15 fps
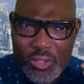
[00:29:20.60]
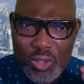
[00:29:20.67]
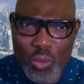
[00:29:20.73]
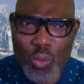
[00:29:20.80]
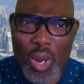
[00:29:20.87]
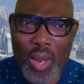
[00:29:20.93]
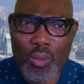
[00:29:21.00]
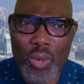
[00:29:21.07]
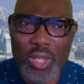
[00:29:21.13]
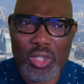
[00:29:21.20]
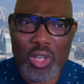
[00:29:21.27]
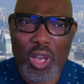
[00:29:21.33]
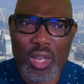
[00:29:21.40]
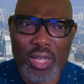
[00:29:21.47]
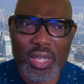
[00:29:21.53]
when we're
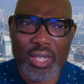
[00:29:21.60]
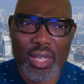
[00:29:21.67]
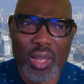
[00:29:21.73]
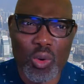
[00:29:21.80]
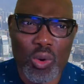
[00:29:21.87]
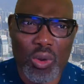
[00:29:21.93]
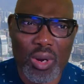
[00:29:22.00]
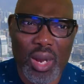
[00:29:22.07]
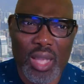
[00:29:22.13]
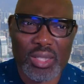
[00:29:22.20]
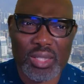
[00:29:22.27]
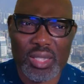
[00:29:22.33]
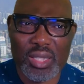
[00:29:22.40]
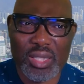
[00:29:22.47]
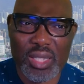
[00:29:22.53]
talking
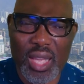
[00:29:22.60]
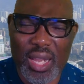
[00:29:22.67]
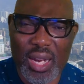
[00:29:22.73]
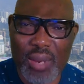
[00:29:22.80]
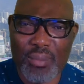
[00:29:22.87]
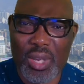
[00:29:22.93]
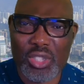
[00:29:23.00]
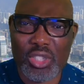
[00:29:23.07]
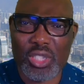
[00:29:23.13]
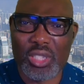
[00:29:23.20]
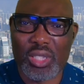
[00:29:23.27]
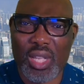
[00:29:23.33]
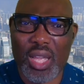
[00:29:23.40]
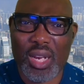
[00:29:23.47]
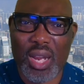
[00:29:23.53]
Horasitara
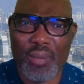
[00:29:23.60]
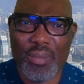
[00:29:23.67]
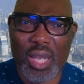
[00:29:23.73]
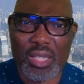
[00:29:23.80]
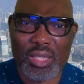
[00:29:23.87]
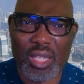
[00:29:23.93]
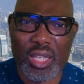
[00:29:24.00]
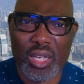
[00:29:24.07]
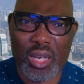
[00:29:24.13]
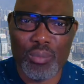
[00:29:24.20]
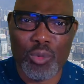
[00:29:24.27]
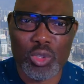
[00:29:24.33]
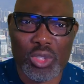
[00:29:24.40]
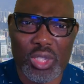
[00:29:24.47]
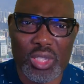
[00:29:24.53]
Mashinda, Rabaskere
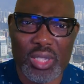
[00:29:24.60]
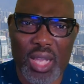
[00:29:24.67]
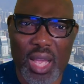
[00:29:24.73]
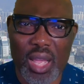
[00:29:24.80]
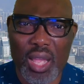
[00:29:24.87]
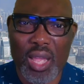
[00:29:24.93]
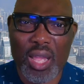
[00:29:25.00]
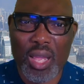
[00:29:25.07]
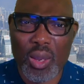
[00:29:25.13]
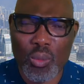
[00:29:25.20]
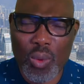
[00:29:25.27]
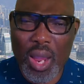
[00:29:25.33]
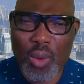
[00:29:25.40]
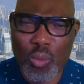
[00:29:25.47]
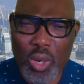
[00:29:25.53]
Mosinda,
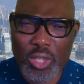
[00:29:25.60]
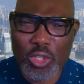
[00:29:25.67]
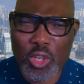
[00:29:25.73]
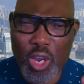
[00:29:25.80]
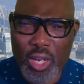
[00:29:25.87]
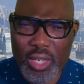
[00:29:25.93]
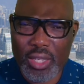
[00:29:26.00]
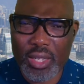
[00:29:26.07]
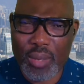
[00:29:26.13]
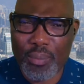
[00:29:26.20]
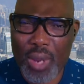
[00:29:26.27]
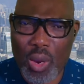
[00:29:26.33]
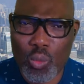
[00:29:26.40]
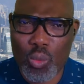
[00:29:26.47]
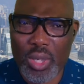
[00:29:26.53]
when we're talking
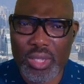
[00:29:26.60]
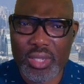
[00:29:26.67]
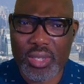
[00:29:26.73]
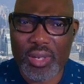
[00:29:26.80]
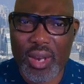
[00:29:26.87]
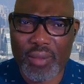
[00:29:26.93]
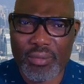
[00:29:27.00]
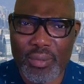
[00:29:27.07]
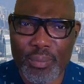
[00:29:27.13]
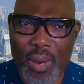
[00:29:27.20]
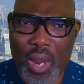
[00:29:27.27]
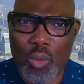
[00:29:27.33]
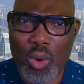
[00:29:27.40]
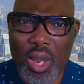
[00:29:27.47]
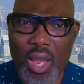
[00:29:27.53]
about witchcraft
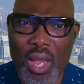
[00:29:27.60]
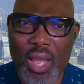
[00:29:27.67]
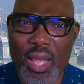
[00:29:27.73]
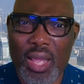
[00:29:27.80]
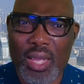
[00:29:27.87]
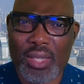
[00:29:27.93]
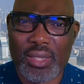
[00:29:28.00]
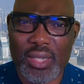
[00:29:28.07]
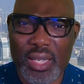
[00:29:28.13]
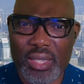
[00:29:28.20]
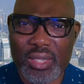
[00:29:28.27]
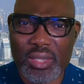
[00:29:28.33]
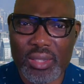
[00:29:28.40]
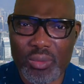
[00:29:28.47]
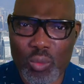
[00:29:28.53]
power,
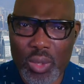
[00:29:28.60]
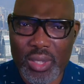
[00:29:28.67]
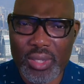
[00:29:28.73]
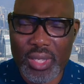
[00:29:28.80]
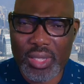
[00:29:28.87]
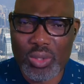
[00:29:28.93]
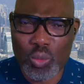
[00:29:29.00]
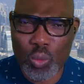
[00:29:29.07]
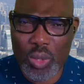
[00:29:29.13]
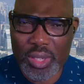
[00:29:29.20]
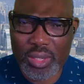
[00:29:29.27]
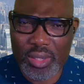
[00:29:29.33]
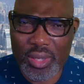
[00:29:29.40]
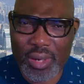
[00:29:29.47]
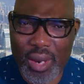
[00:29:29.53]
this, this
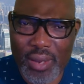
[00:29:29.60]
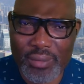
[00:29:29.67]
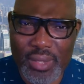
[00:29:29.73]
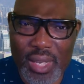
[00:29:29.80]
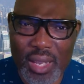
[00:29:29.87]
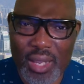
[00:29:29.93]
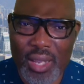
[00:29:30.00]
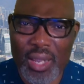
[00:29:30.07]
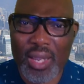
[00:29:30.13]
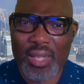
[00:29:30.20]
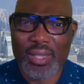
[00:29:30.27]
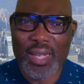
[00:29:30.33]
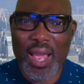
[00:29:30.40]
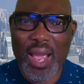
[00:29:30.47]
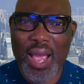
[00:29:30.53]
witchcraft uh,
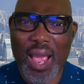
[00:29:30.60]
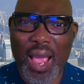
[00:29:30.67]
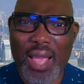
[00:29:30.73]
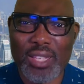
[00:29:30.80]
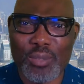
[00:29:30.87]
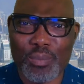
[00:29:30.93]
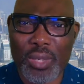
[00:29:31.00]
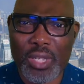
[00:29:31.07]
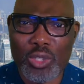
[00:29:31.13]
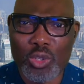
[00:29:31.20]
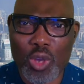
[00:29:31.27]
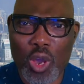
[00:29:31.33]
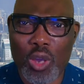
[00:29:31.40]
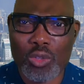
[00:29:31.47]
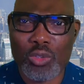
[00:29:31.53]
that has been
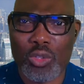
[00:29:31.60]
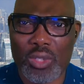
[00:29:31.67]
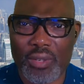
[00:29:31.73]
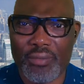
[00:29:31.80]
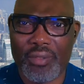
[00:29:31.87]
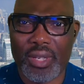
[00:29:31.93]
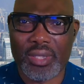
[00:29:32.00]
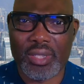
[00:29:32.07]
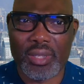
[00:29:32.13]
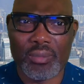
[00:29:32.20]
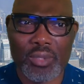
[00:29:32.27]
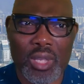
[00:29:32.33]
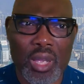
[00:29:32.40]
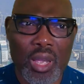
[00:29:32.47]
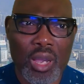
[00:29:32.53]
done to the
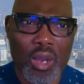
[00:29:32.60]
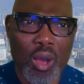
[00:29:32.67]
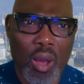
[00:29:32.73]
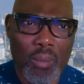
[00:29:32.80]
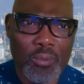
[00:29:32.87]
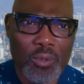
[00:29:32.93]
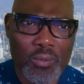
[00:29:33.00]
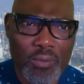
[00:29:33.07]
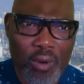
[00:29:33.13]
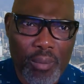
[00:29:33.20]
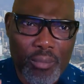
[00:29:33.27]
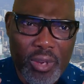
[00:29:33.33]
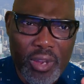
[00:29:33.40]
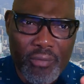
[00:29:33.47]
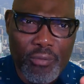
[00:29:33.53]
victims comes
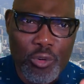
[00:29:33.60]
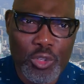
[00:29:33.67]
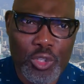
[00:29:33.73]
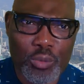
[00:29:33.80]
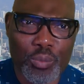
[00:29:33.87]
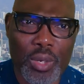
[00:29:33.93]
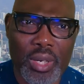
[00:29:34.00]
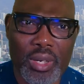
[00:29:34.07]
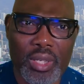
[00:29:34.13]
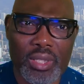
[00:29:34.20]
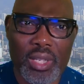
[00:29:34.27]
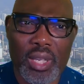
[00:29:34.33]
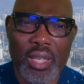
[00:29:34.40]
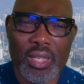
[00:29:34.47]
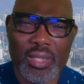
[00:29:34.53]
from evil
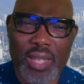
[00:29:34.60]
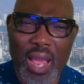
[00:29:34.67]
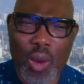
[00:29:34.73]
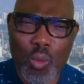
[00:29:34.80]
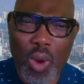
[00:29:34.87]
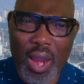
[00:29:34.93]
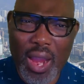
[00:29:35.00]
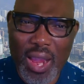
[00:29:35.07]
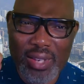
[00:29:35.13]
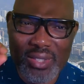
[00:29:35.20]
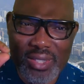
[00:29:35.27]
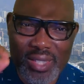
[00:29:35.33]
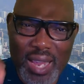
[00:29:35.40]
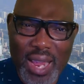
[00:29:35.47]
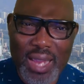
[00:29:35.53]
spirits that were
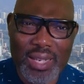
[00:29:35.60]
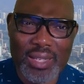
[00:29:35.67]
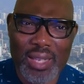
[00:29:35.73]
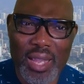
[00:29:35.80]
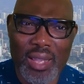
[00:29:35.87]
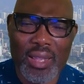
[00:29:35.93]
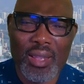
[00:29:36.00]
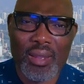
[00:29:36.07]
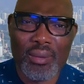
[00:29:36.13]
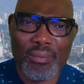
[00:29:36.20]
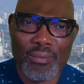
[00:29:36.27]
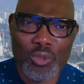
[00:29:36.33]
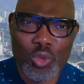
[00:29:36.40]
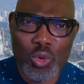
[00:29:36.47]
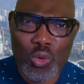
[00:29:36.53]
assigned uh,
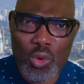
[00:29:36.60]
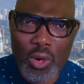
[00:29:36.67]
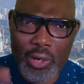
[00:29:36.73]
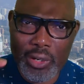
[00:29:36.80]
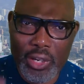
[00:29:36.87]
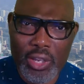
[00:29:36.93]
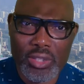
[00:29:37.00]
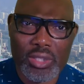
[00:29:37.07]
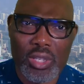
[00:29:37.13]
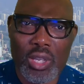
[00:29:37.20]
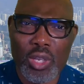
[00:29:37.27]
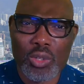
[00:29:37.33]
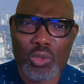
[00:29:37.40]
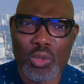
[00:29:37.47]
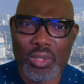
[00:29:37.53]
through
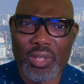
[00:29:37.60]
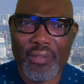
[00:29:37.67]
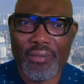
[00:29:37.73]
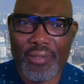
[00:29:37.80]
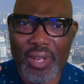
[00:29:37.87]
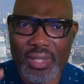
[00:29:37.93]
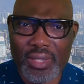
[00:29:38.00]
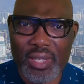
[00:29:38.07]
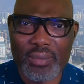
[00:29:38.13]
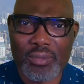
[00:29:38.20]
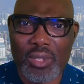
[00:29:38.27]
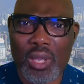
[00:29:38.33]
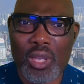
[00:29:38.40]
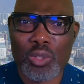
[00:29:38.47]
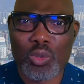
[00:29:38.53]
curse to the
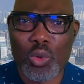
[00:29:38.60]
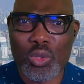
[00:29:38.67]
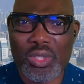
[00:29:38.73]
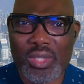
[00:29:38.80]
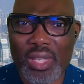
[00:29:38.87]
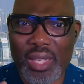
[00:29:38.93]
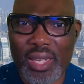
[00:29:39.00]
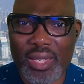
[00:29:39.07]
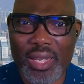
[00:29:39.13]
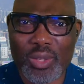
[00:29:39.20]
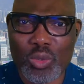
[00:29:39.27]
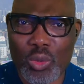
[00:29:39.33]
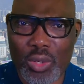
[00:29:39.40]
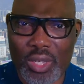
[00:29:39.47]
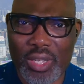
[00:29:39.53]
victims to see
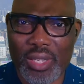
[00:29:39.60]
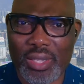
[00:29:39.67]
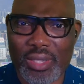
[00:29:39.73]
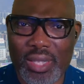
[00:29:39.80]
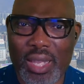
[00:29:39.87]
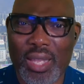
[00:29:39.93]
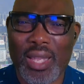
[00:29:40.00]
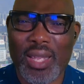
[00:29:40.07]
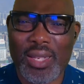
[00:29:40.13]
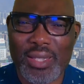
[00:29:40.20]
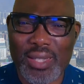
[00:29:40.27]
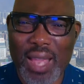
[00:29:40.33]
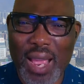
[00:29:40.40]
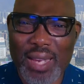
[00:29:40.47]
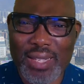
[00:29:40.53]
to it uh,
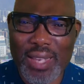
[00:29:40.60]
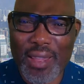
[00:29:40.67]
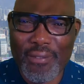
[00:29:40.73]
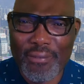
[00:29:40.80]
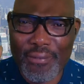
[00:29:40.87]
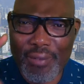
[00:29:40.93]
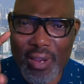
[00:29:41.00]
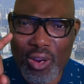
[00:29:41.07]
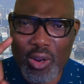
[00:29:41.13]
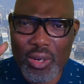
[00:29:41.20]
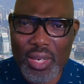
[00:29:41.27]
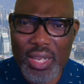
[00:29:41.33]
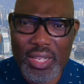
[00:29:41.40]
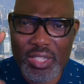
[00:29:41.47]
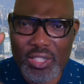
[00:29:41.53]
that they
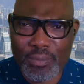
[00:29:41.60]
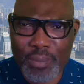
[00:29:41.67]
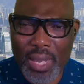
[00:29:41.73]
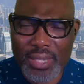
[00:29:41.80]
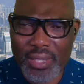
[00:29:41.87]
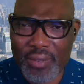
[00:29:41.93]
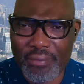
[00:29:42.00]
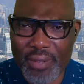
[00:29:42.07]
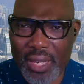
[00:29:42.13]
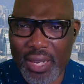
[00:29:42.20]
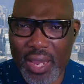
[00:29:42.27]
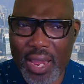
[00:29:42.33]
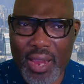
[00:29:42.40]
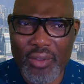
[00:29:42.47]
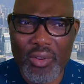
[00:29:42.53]
failed in specific
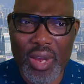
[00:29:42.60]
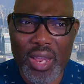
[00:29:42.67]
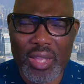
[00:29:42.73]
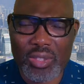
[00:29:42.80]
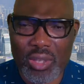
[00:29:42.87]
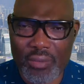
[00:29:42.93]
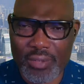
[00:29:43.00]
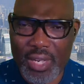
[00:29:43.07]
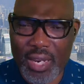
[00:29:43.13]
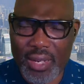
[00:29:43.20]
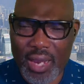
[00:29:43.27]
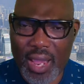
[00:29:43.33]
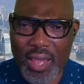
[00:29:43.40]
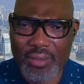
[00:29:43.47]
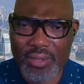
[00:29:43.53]
areas of their
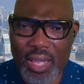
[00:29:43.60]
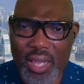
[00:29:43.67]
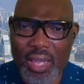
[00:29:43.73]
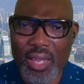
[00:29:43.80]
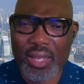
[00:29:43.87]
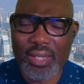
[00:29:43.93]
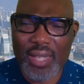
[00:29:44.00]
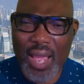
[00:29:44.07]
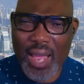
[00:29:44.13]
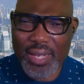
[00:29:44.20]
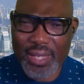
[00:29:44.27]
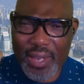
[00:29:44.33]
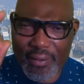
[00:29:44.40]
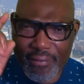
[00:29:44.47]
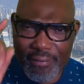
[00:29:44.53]
lives,
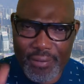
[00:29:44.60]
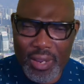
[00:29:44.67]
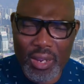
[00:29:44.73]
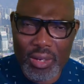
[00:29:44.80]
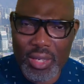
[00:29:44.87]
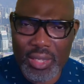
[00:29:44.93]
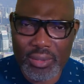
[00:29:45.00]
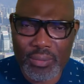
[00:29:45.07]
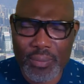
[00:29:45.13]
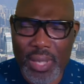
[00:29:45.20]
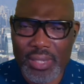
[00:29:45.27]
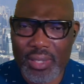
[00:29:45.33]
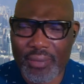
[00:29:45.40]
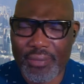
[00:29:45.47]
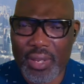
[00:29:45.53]
that they failed in
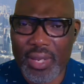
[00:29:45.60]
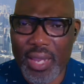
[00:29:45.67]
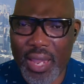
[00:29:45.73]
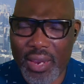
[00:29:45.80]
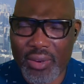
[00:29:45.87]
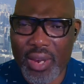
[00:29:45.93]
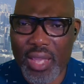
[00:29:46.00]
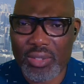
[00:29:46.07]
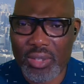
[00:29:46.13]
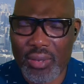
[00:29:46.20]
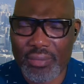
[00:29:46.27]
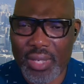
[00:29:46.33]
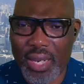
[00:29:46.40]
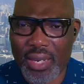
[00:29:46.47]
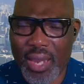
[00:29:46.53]
specific areas
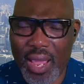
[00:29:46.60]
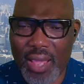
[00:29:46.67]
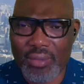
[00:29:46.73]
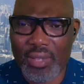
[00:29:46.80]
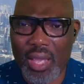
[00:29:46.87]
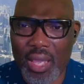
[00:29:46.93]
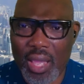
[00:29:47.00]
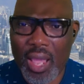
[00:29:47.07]
of their lives.